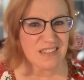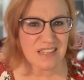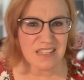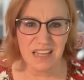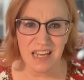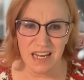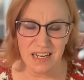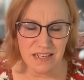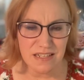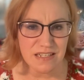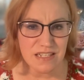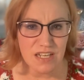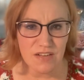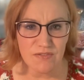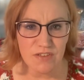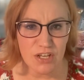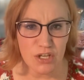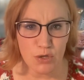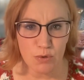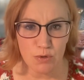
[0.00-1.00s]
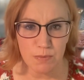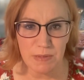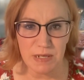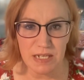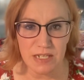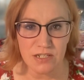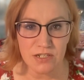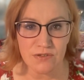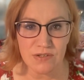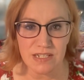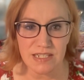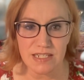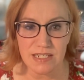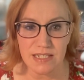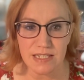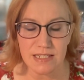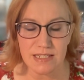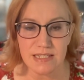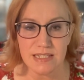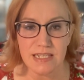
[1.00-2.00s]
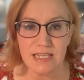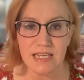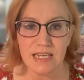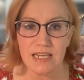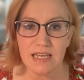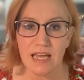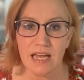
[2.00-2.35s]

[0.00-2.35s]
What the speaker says: the kind of stuff that you would be interested in seeing.